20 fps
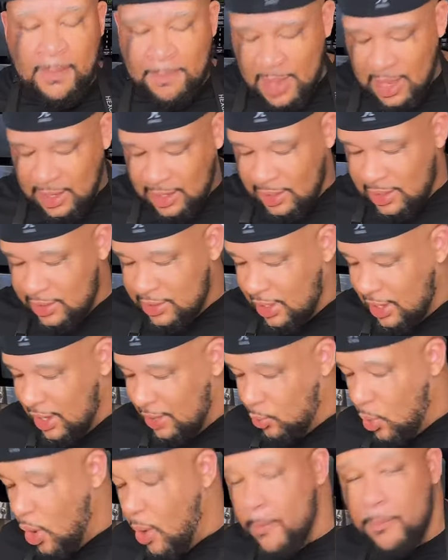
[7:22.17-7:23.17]
meaning
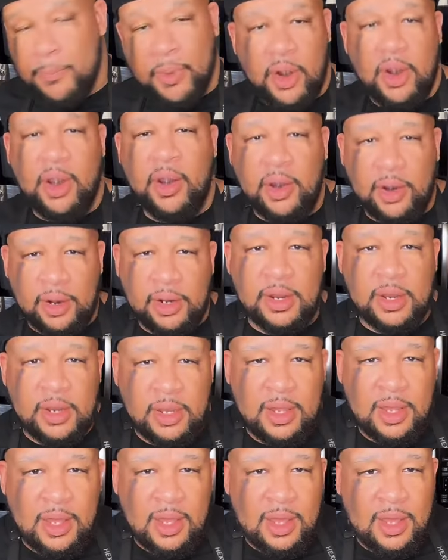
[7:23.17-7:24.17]
it won't
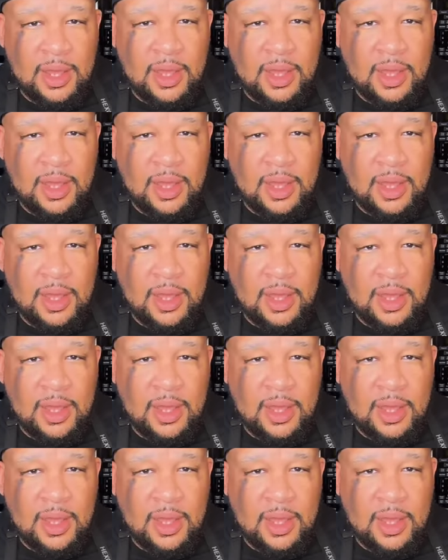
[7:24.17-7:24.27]
burn